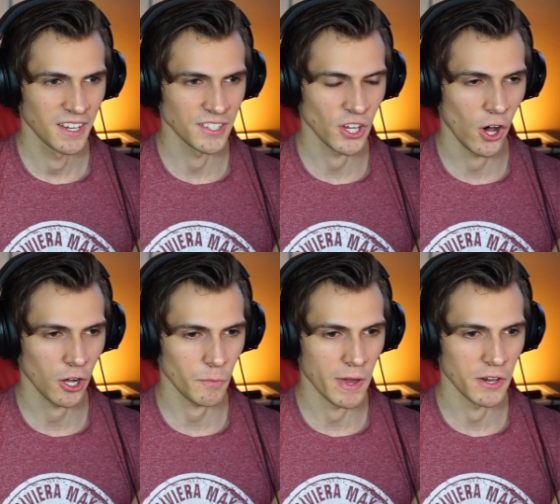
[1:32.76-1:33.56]
That's
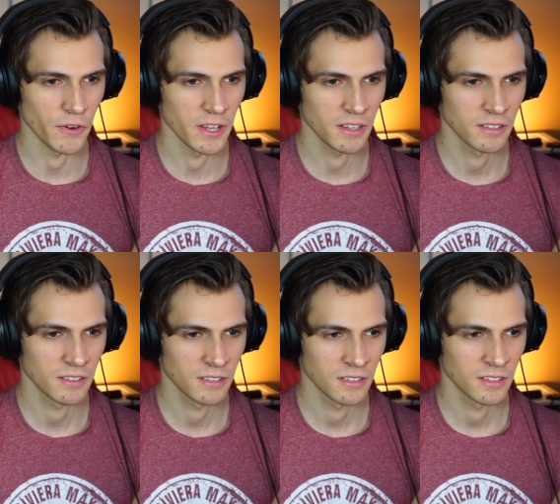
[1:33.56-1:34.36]
Hawkman, right?
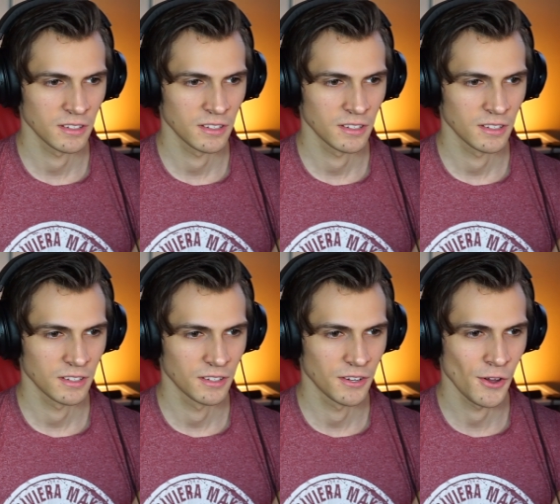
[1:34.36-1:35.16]

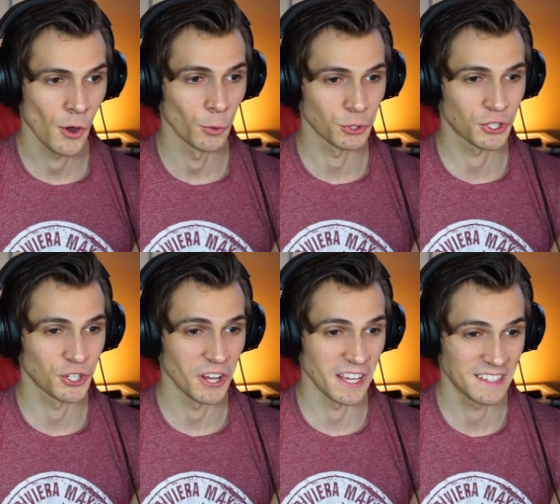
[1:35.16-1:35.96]
Oh
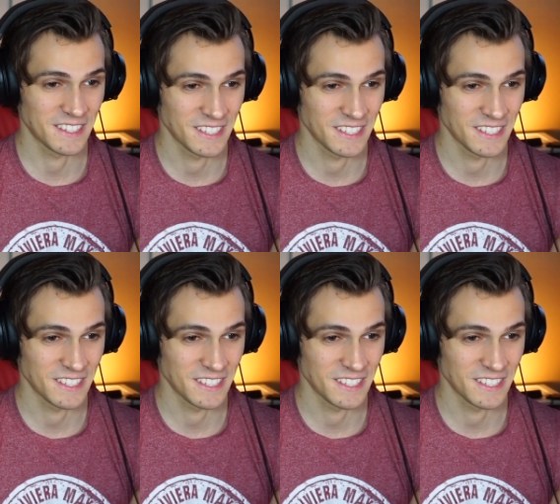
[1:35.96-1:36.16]
shit.